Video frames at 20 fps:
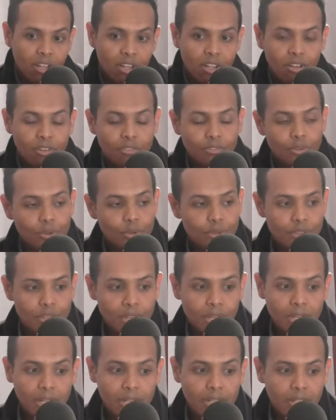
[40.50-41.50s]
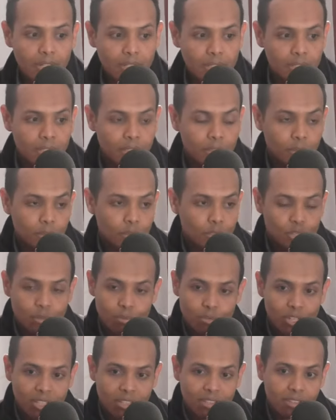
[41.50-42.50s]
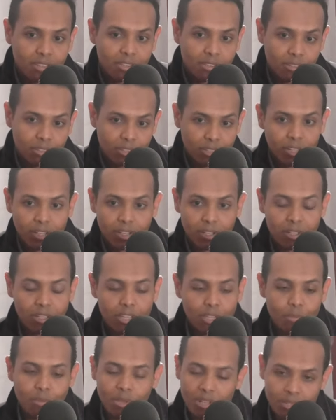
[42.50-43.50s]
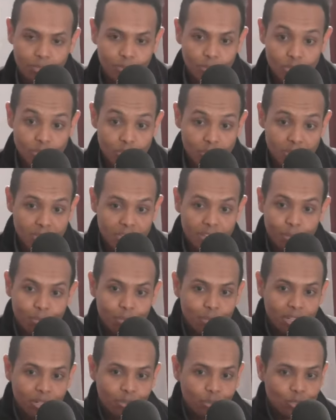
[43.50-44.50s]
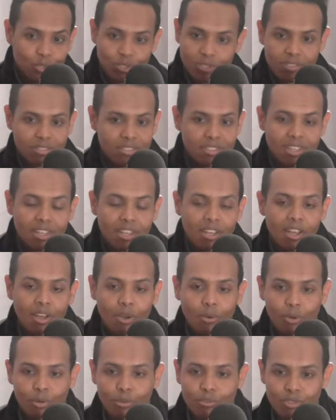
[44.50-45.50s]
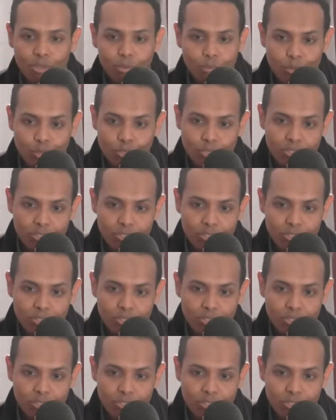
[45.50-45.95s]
for the Egyptian chemical industries company, which is one of the most